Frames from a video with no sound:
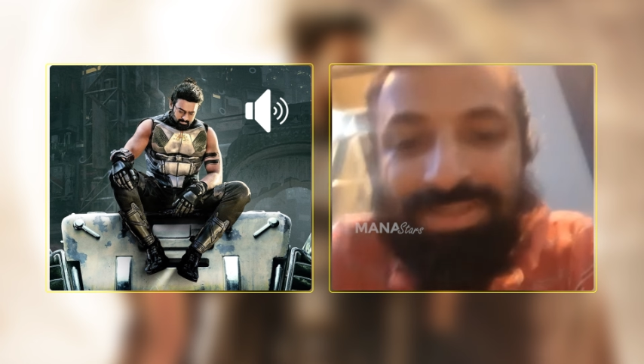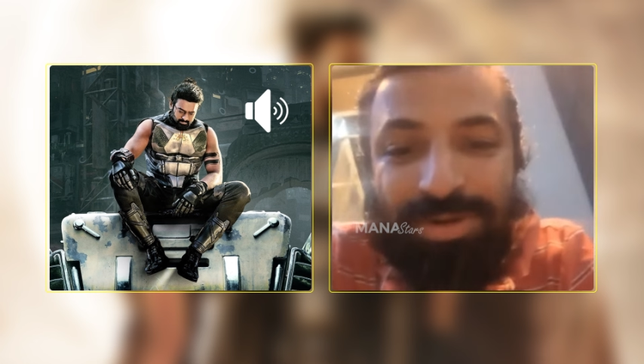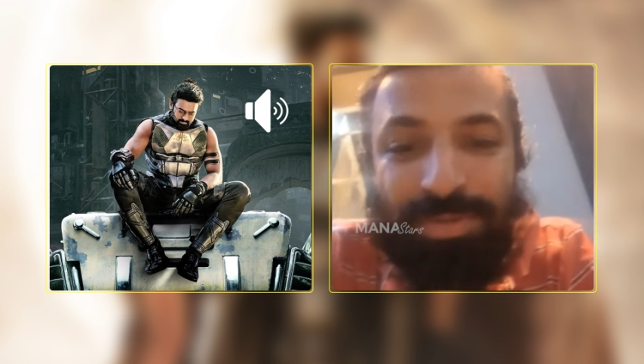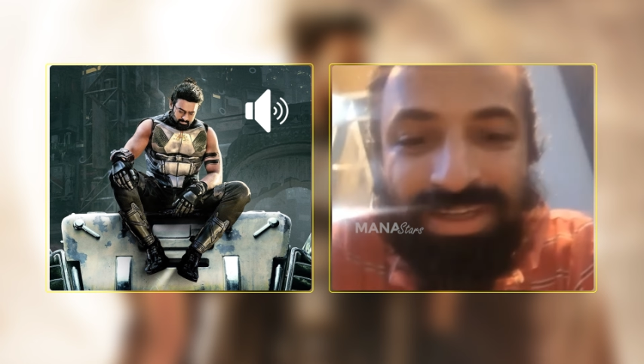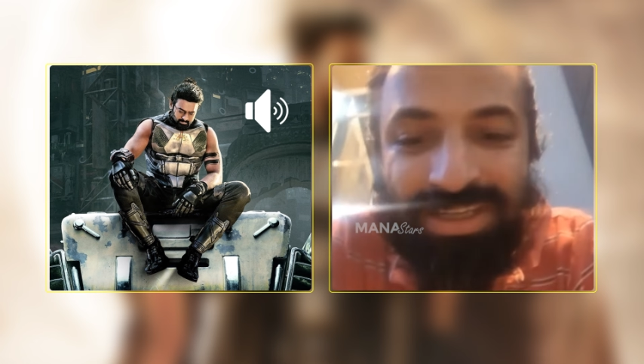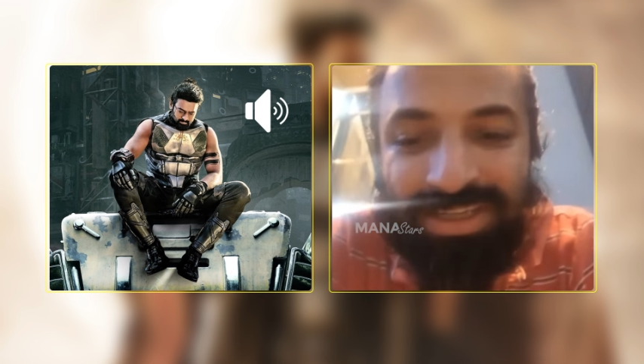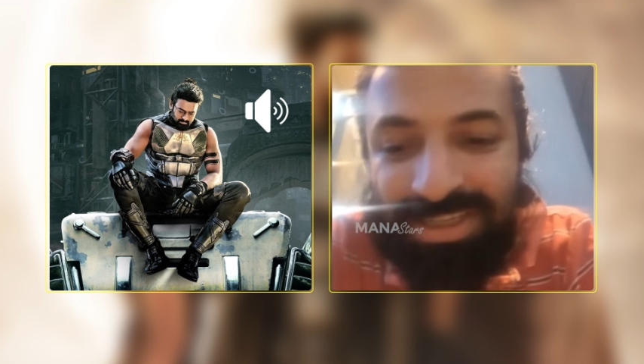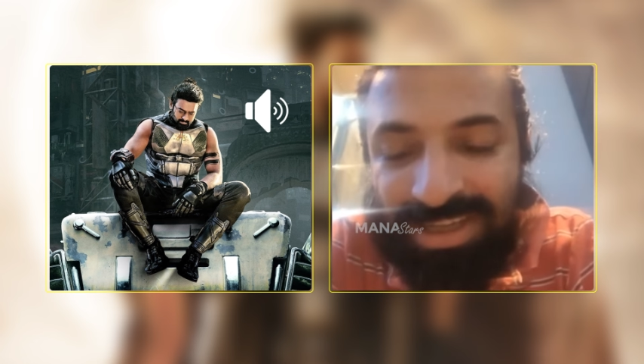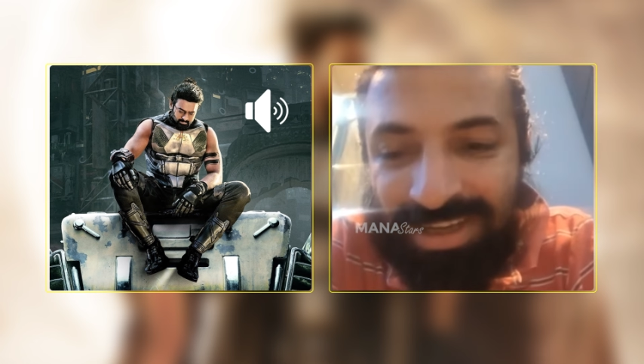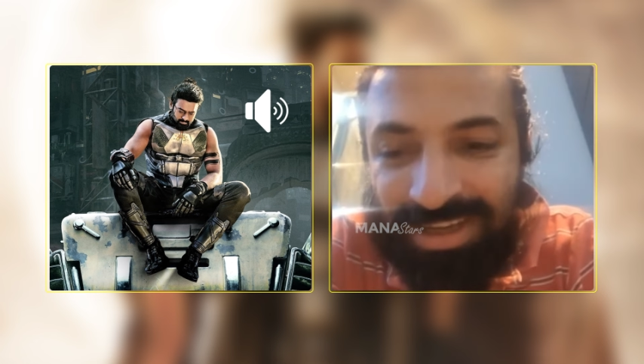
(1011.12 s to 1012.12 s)
a superhero.
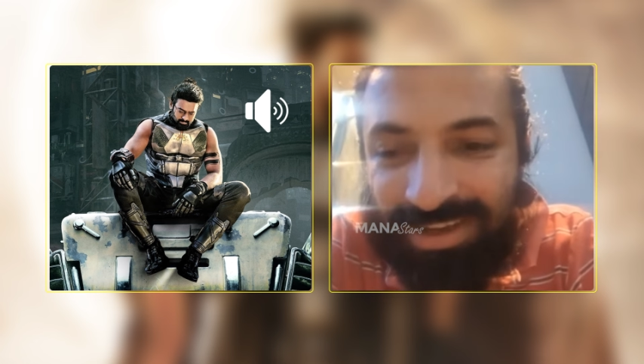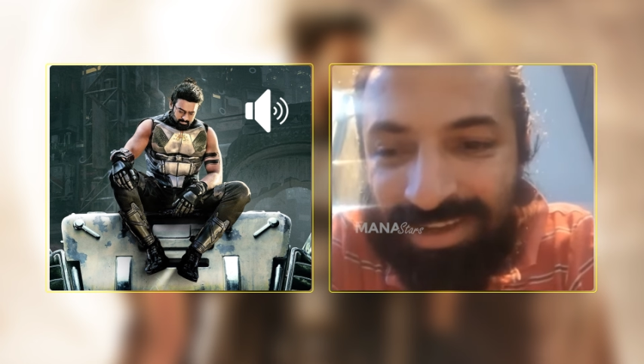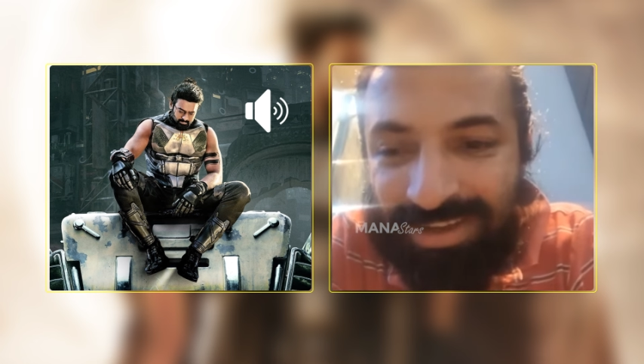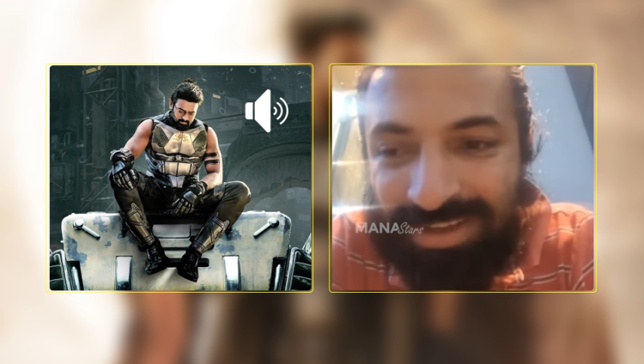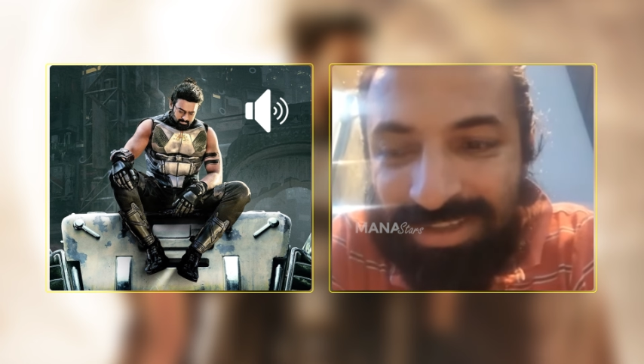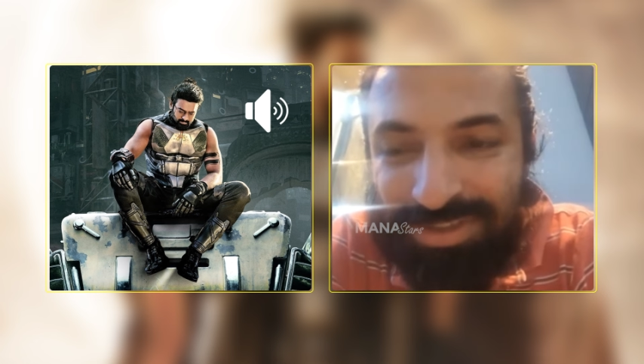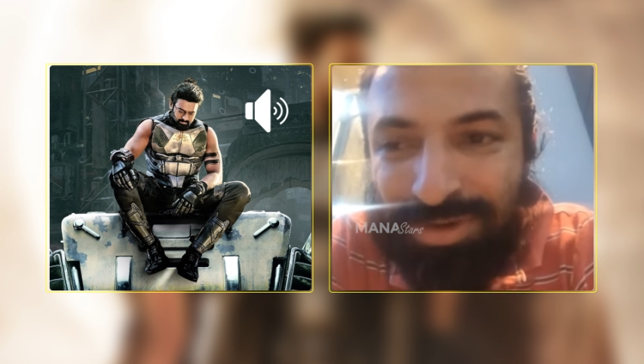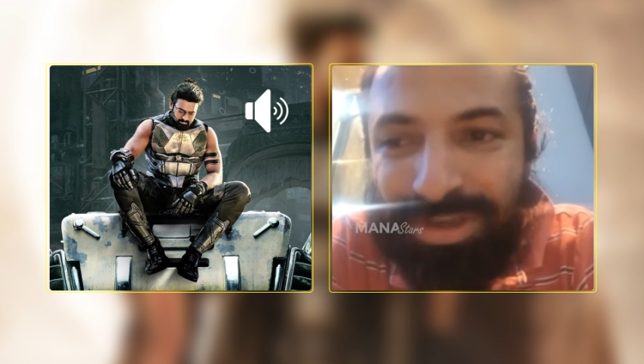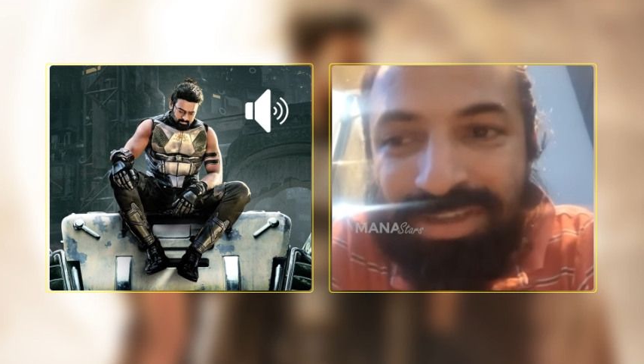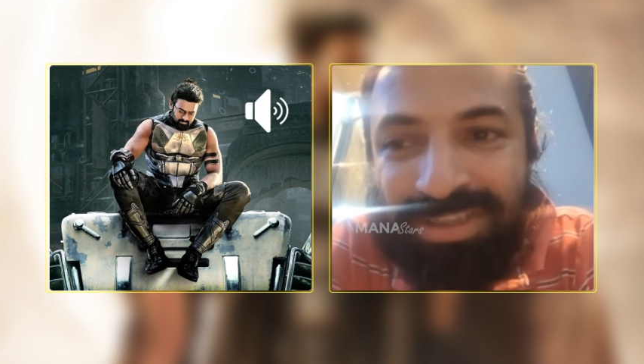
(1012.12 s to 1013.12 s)
And
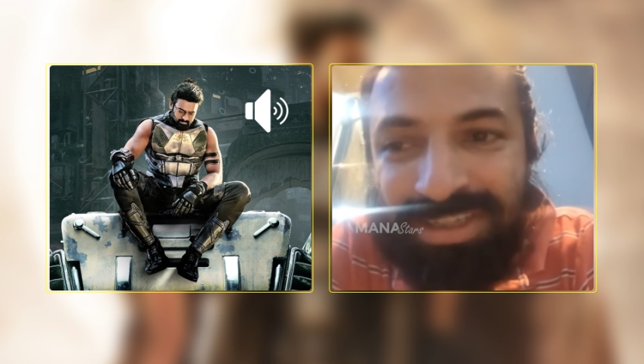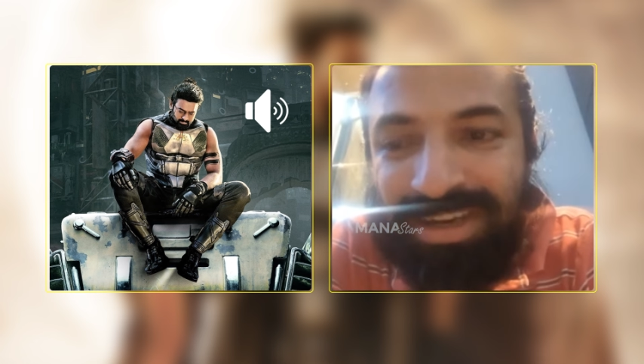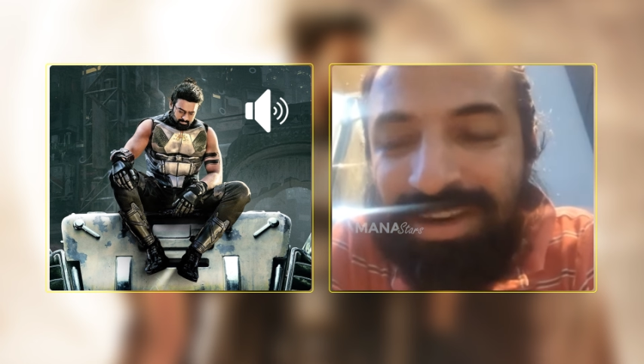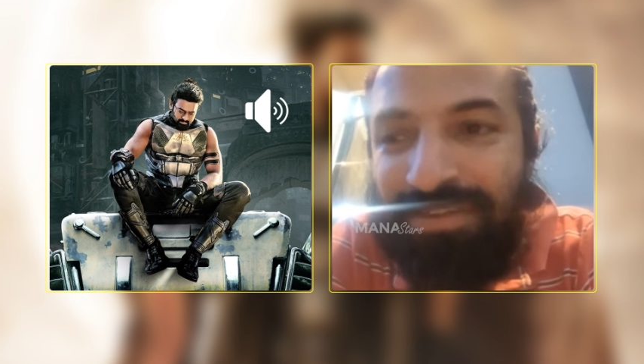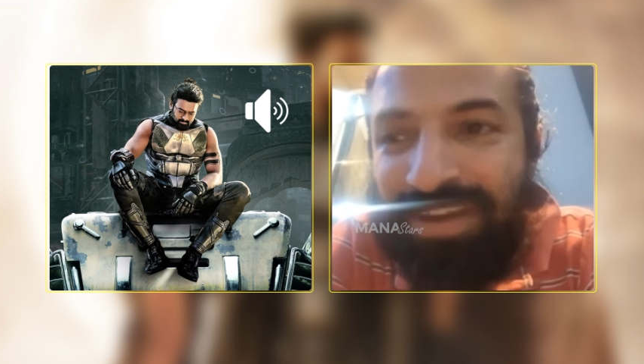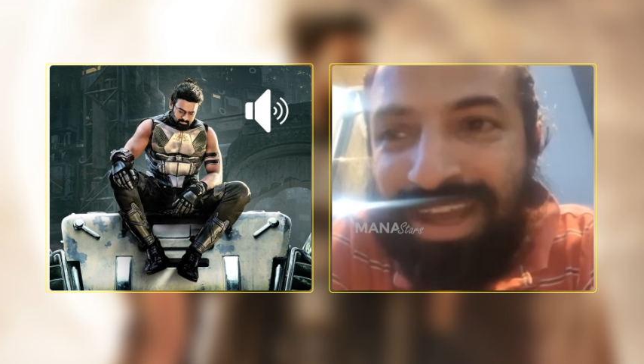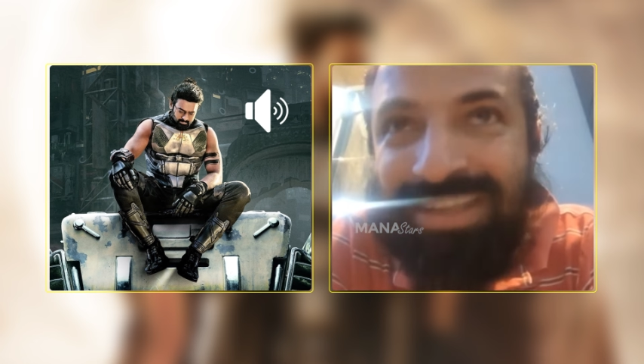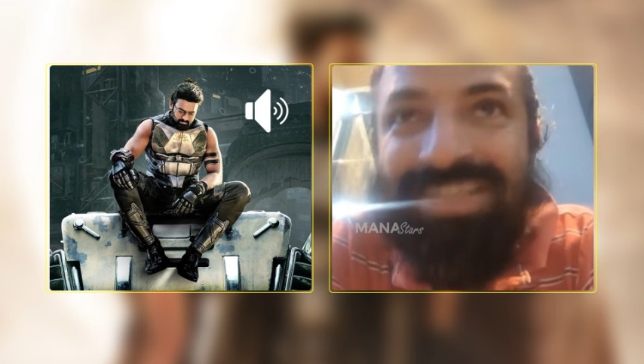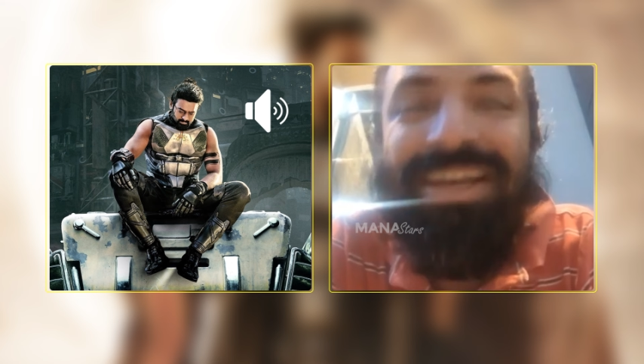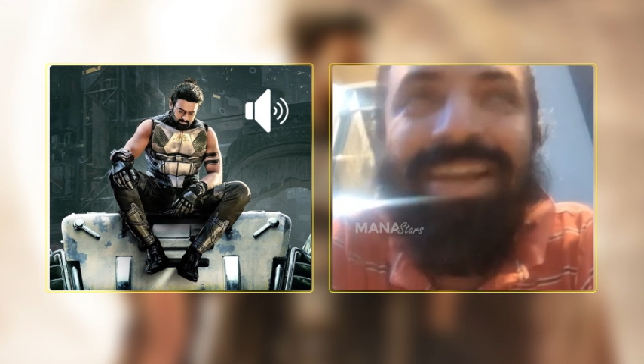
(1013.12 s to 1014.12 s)
he's a mix of
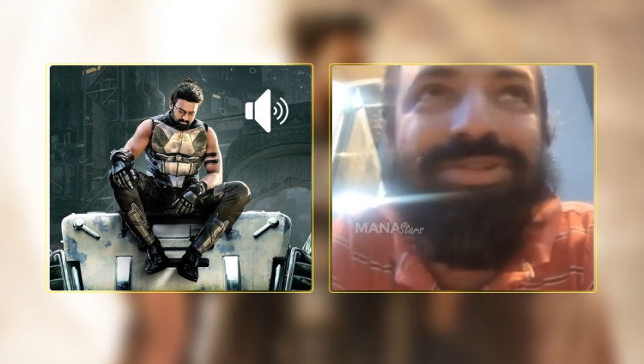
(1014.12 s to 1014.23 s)
everything.